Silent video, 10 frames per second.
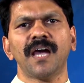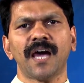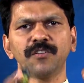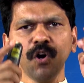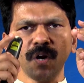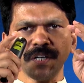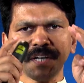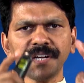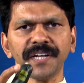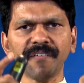
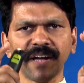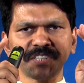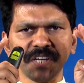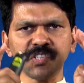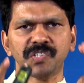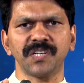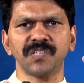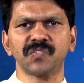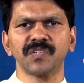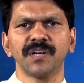Authoritative
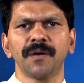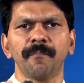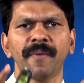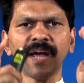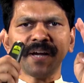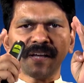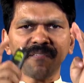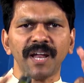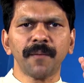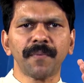agencies may
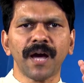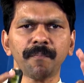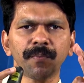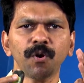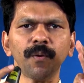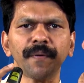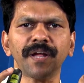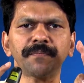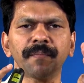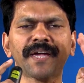develop
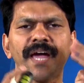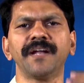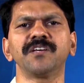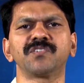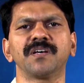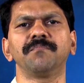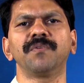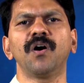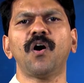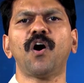appropriate
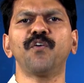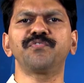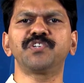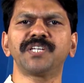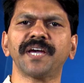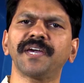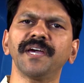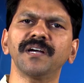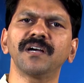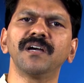mechanism of
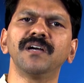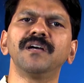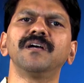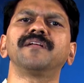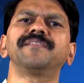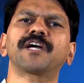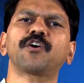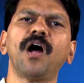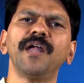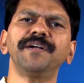checking the
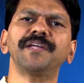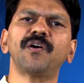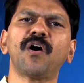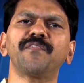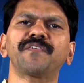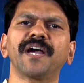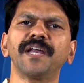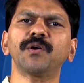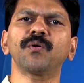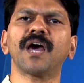quality of
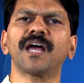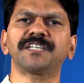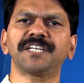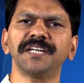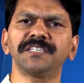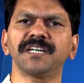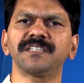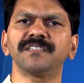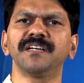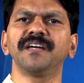curricular
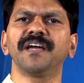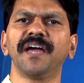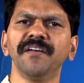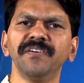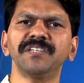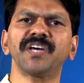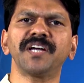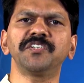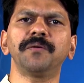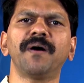changes
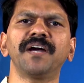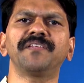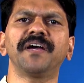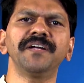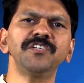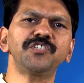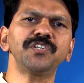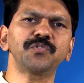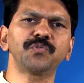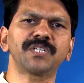envisaged by the
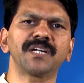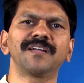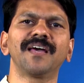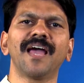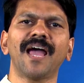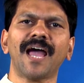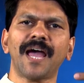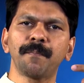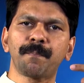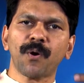institution
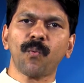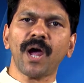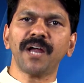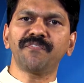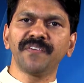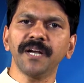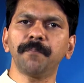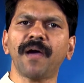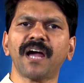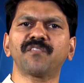and provide
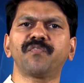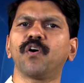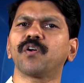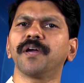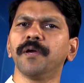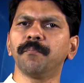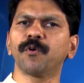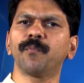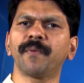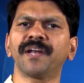feedback for
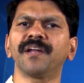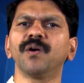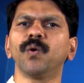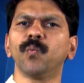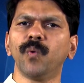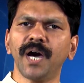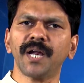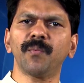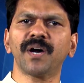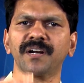improvement
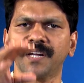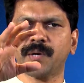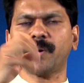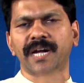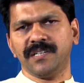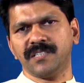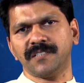wherever required.